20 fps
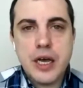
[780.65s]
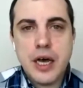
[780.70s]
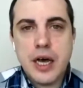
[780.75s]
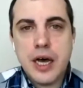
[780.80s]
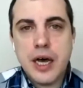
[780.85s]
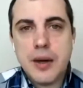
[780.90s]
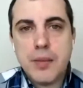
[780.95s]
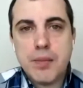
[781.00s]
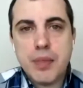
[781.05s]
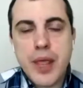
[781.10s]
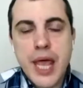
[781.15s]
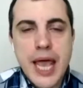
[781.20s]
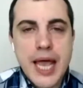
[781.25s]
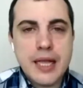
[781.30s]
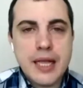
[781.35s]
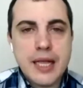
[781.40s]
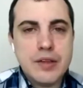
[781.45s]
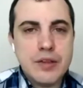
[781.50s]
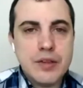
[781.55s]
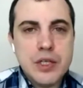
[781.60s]

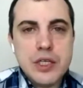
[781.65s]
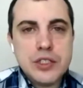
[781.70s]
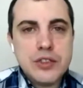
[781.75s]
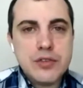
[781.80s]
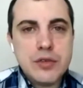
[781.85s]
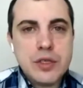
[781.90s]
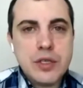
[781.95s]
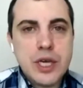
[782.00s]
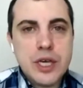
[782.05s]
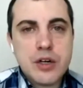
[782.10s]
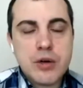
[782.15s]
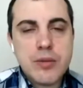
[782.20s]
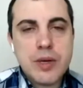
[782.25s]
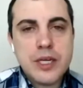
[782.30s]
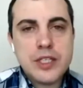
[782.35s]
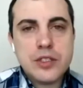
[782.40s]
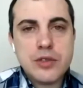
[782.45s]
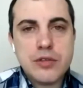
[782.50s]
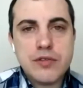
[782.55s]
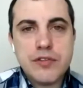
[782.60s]
And these
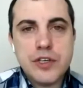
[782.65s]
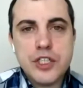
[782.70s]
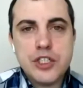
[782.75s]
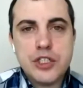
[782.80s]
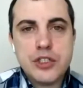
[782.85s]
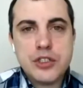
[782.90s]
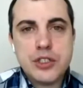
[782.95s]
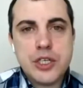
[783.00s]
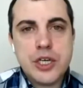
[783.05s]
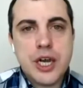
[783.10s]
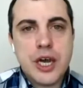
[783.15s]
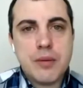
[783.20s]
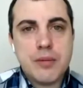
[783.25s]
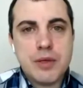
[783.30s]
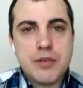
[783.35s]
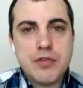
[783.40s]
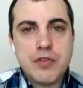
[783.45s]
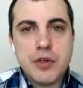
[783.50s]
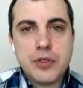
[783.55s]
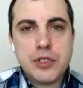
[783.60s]
incremental features can now
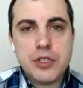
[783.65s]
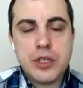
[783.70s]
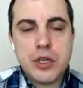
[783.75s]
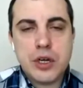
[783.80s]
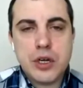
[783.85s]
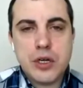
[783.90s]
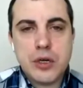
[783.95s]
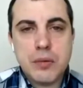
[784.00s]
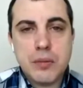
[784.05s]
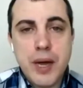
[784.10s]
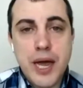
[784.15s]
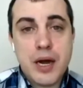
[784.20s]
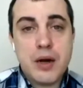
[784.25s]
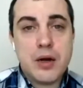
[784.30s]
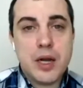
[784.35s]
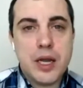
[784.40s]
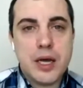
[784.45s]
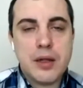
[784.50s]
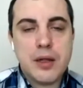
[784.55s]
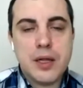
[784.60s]
be voted on in
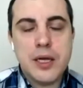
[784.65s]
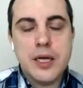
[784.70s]
parallel.